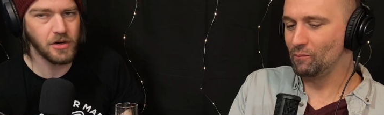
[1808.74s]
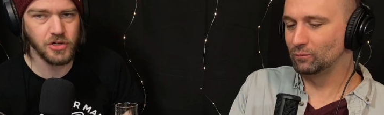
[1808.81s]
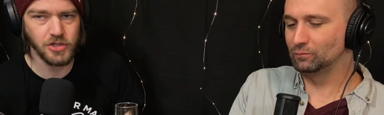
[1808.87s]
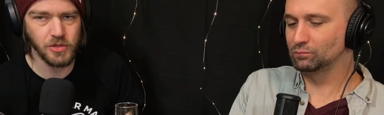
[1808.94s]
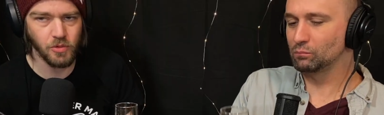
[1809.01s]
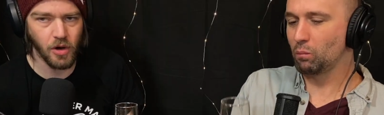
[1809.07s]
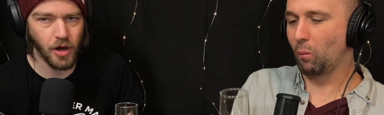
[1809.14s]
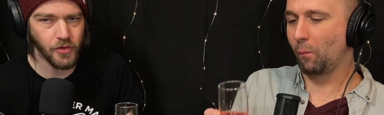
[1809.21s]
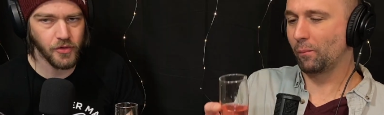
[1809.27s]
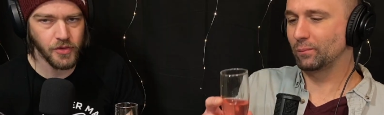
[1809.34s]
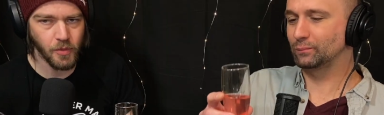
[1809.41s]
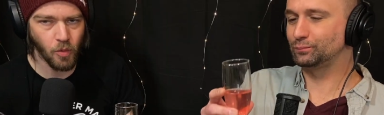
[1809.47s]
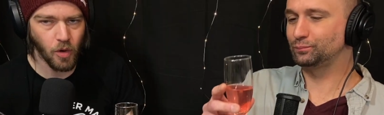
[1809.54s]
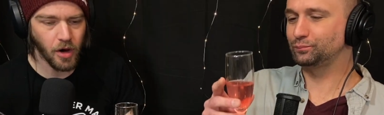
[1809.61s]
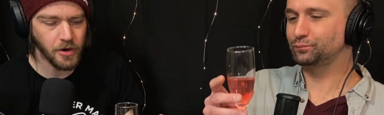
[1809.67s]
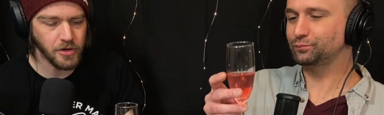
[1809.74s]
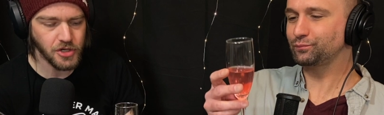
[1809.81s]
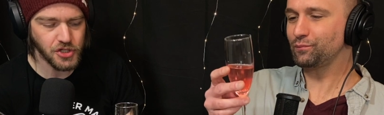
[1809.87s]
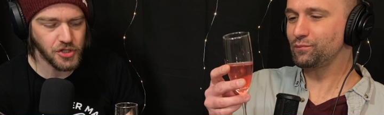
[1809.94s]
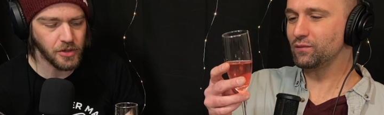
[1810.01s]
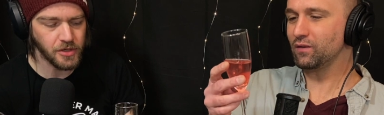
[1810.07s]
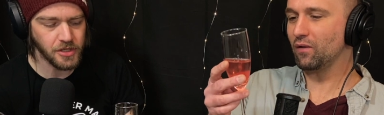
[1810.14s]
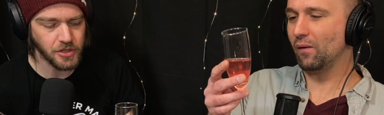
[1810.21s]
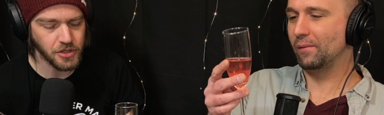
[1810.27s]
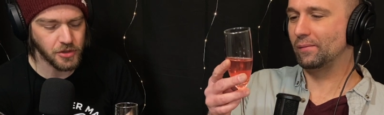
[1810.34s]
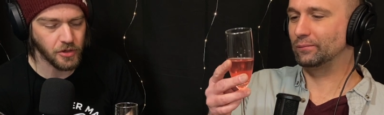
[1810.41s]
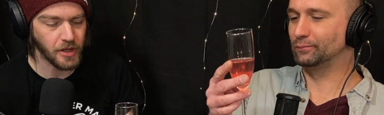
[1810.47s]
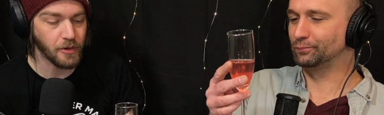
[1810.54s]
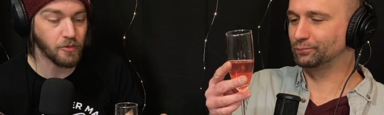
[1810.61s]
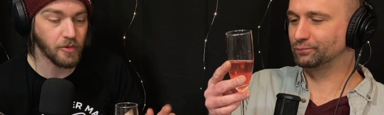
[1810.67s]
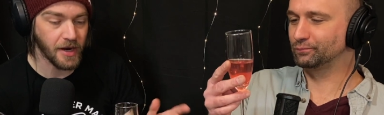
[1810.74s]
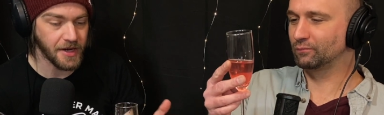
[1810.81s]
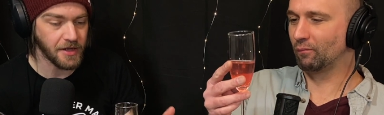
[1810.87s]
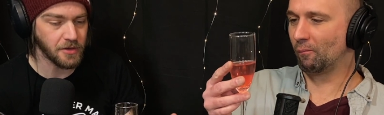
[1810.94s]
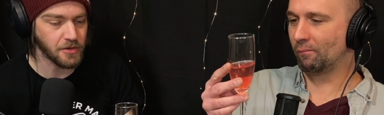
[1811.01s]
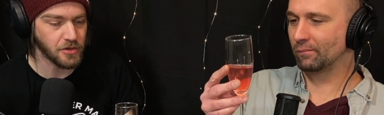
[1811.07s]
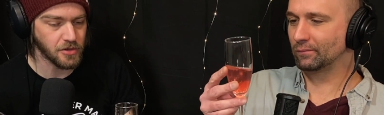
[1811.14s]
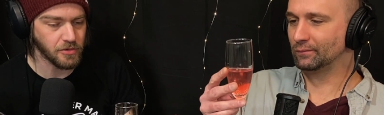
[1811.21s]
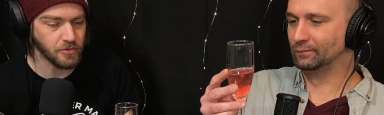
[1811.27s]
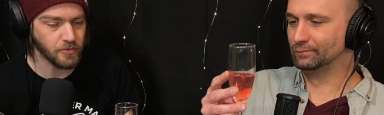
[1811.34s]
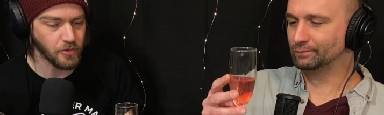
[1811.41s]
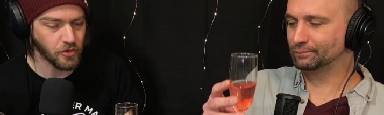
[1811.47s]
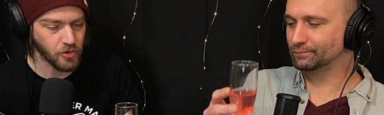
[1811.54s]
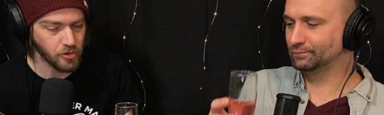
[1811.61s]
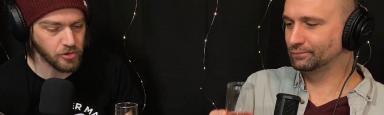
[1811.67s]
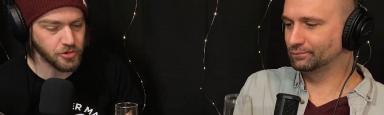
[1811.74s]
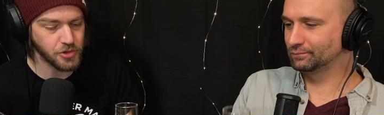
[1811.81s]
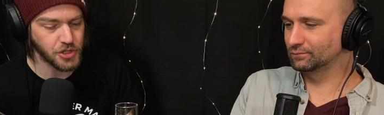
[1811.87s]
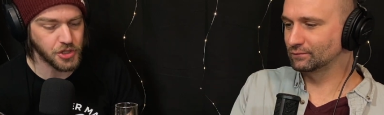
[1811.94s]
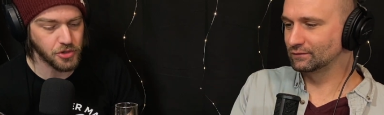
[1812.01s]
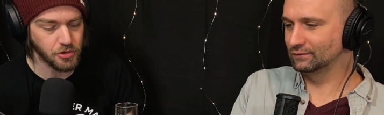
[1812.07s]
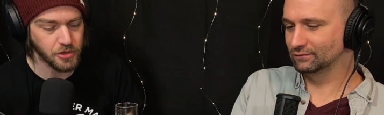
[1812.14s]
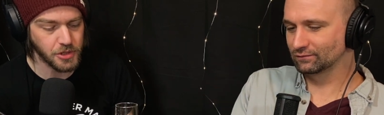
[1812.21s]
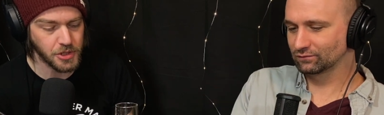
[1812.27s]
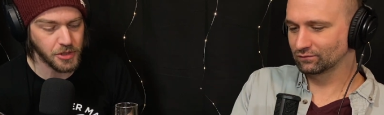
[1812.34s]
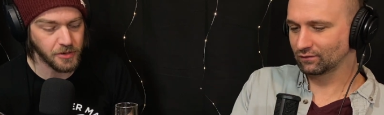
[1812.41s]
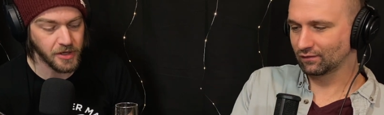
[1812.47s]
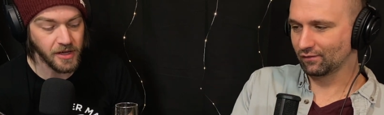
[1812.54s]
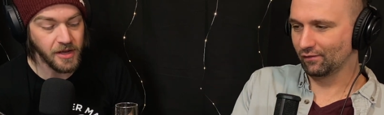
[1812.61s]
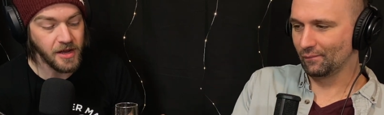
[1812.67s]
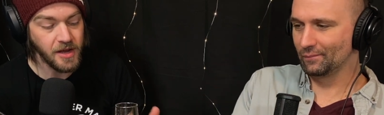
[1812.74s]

Speaker 1: Or other than water, soda, and or like regular grocery store soda.